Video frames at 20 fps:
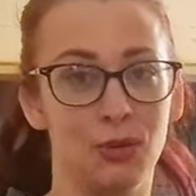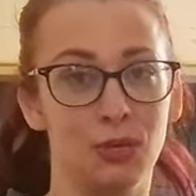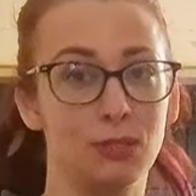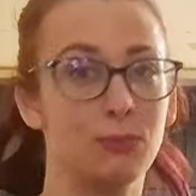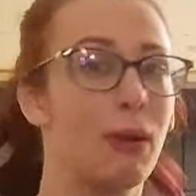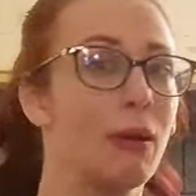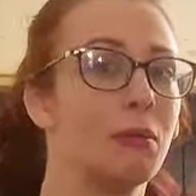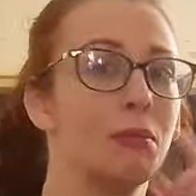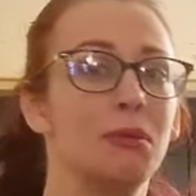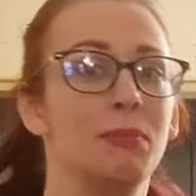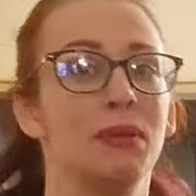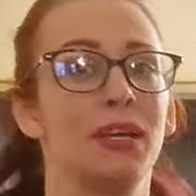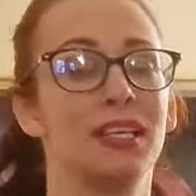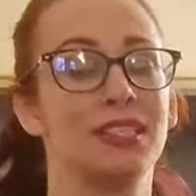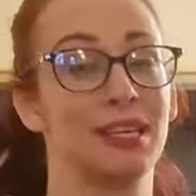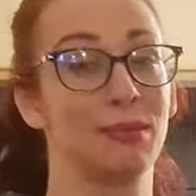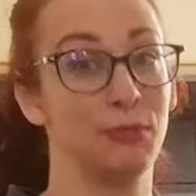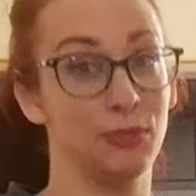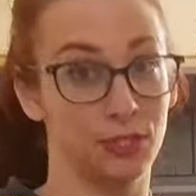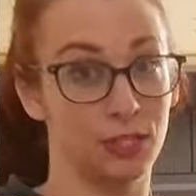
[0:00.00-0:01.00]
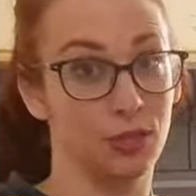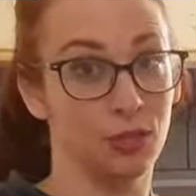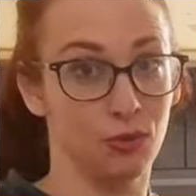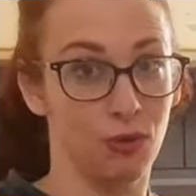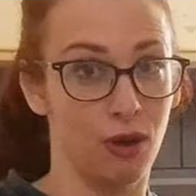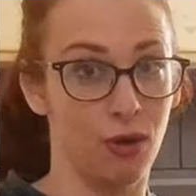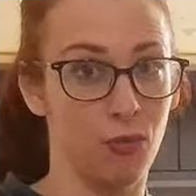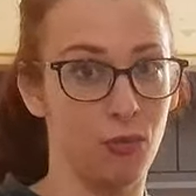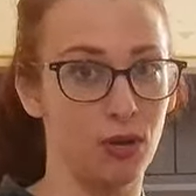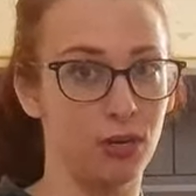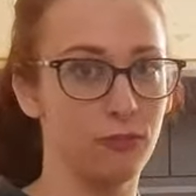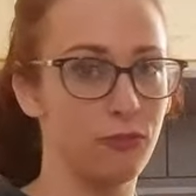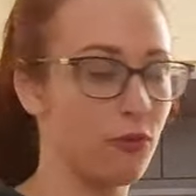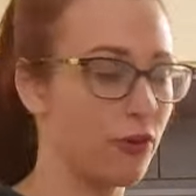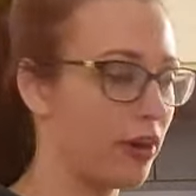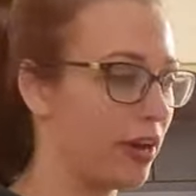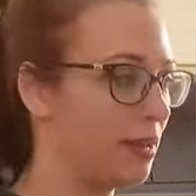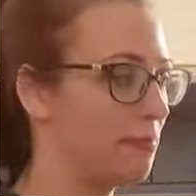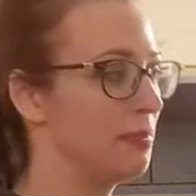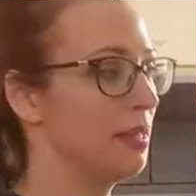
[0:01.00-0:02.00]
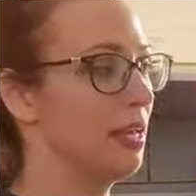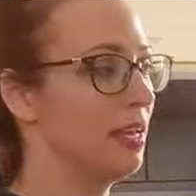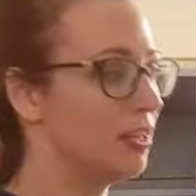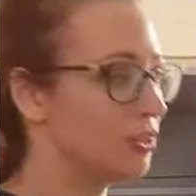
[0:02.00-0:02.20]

it's probably because I'm using the wrong word for it.